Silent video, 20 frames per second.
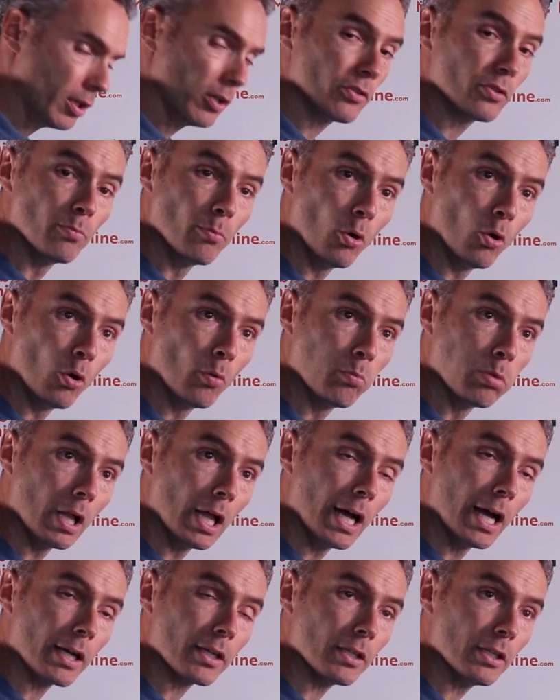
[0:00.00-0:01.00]
this mold
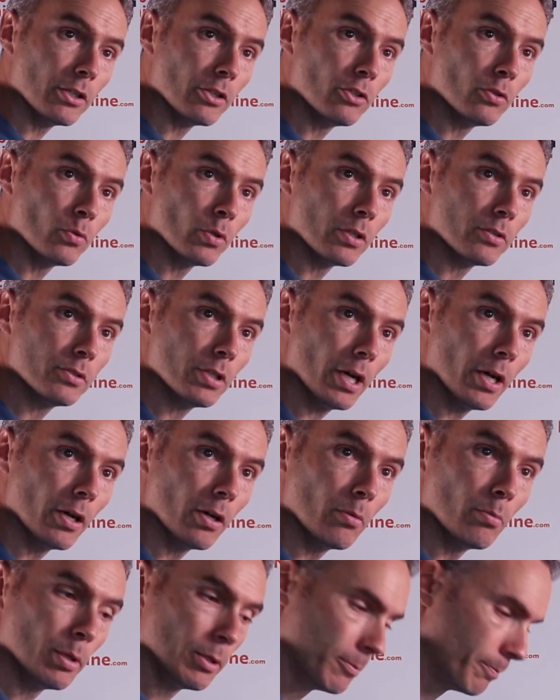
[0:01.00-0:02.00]
block into a
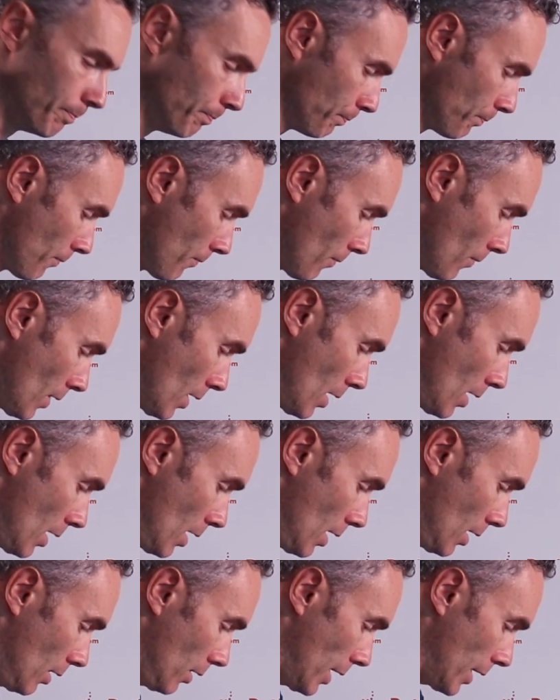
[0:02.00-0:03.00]
tub,
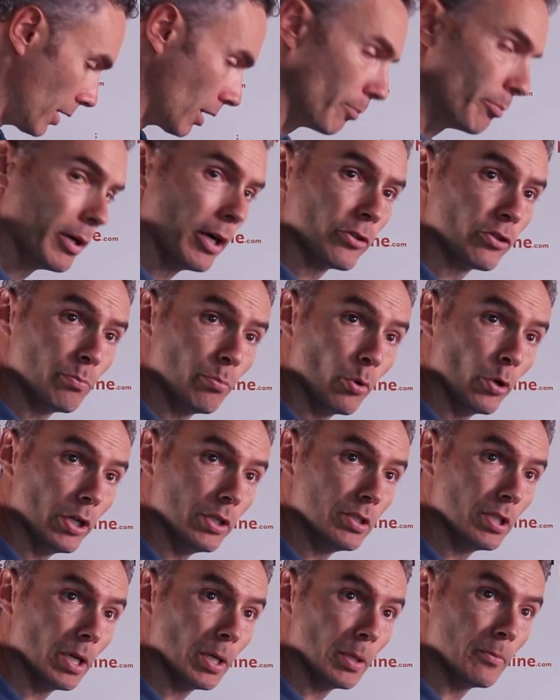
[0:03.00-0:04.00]
like a
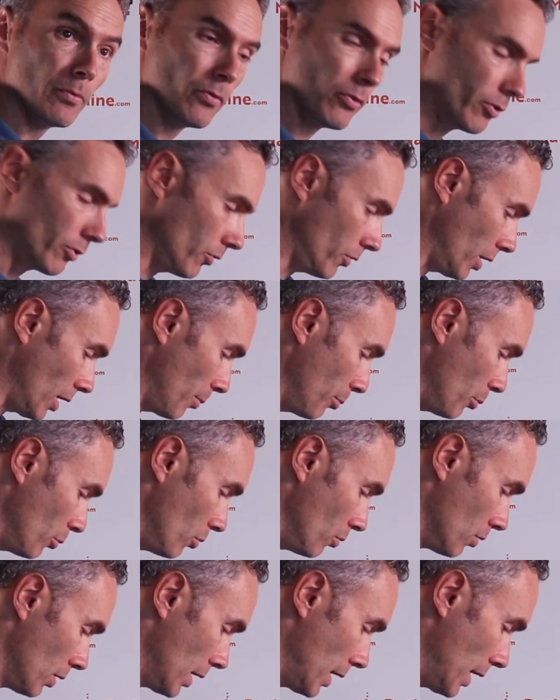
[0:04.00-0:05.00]
busboy tub for
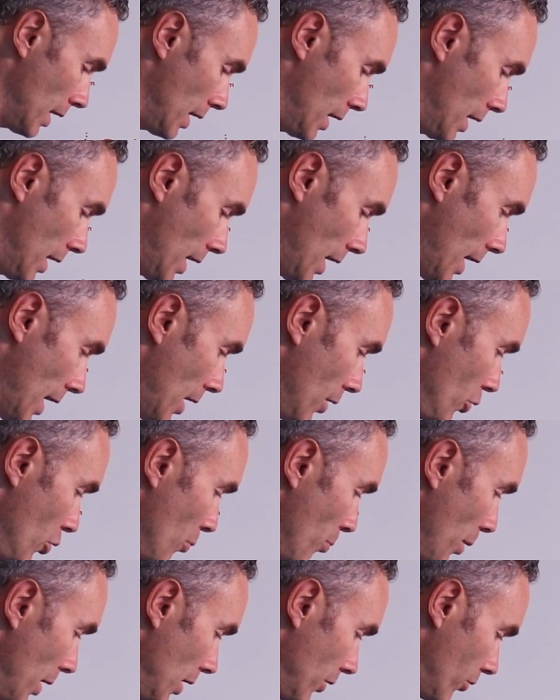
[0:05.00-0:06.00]
example, and
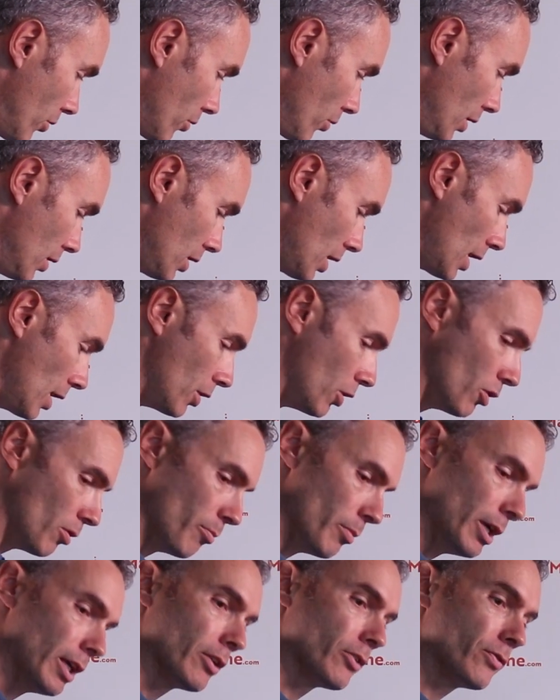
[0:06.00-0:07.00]
you basically take your
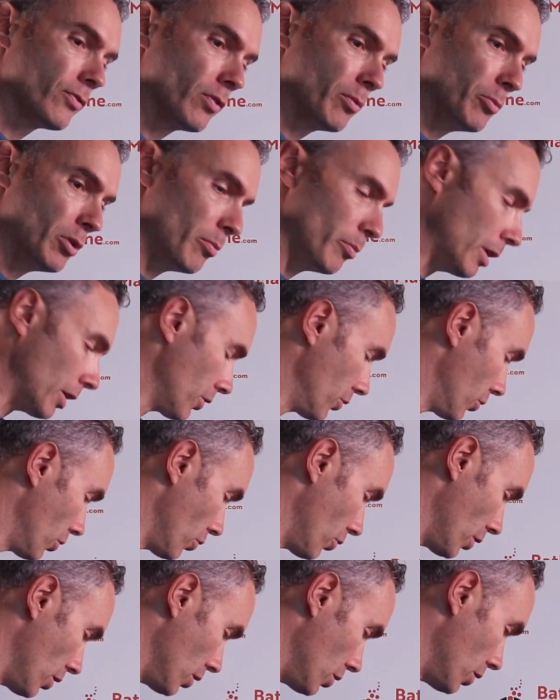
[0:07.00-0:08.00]
mix from your
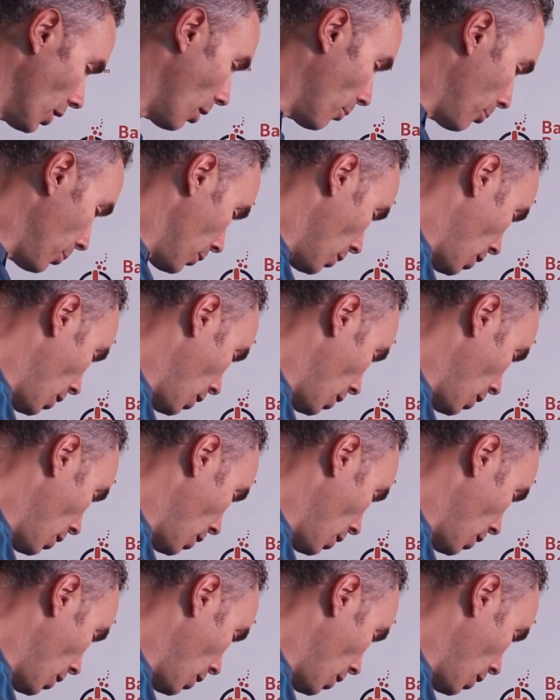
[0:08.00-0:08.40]
mixer and dump